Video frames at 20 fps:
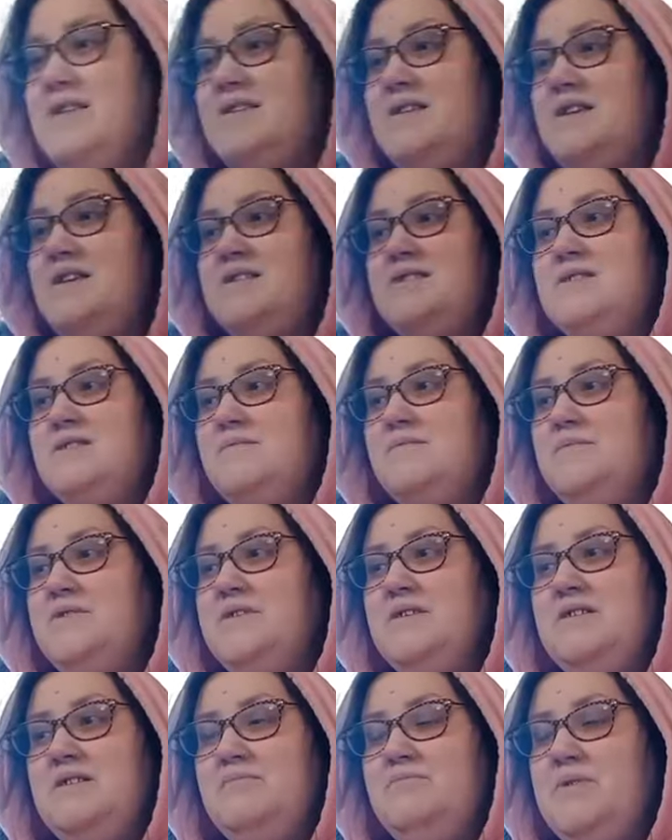say
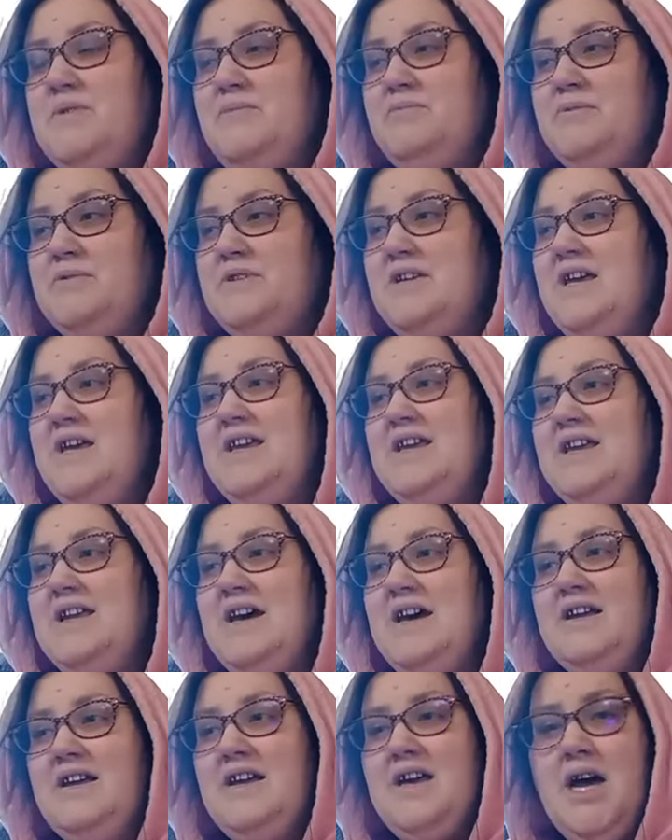something and people take it
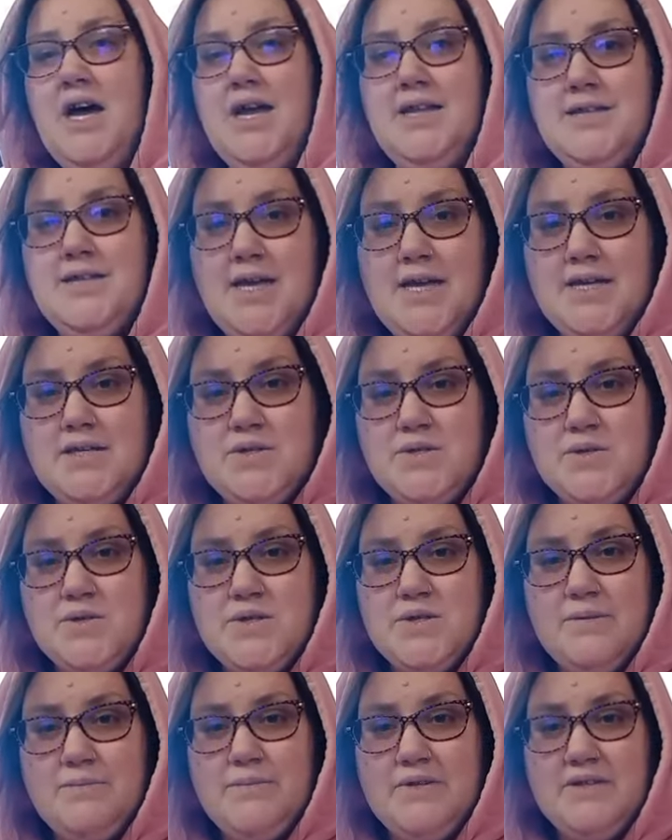out of context or
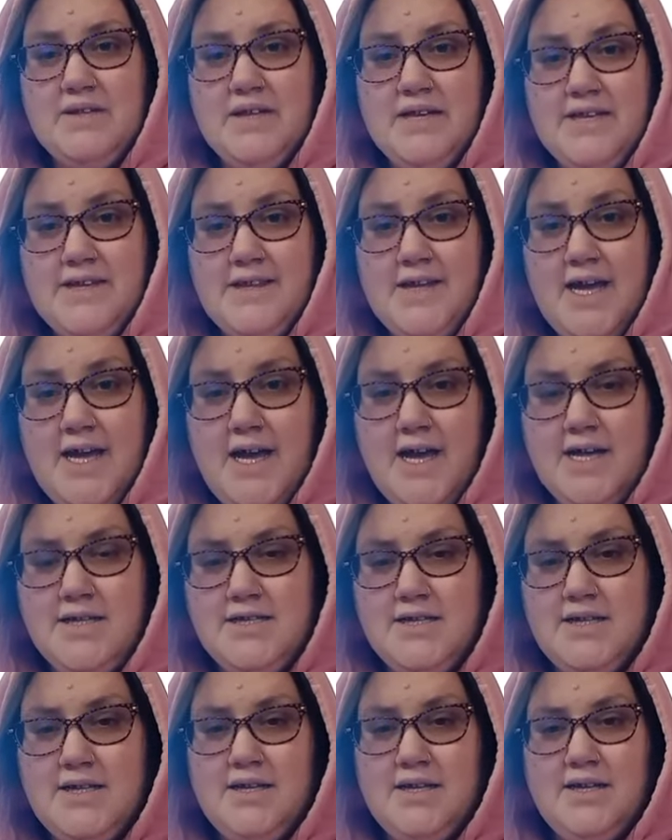something like
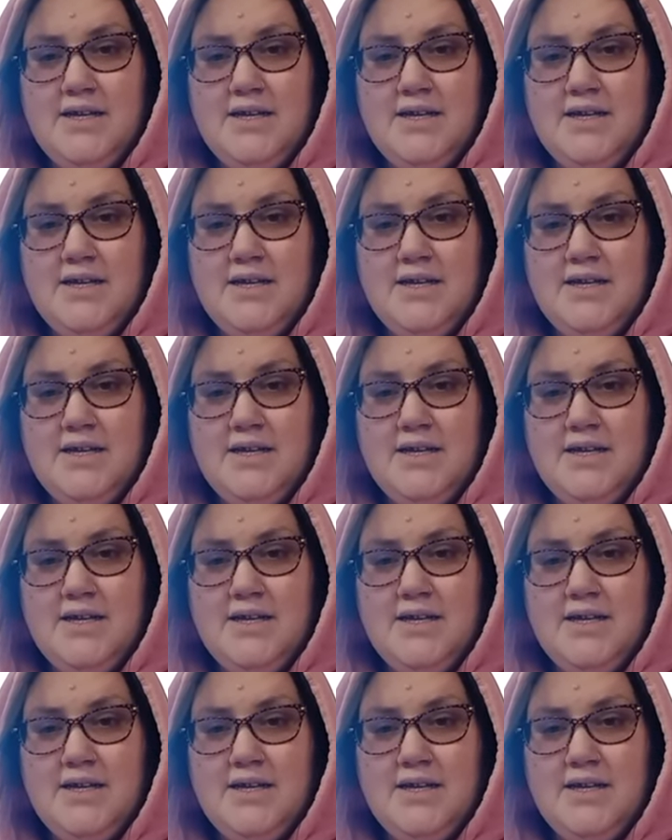that.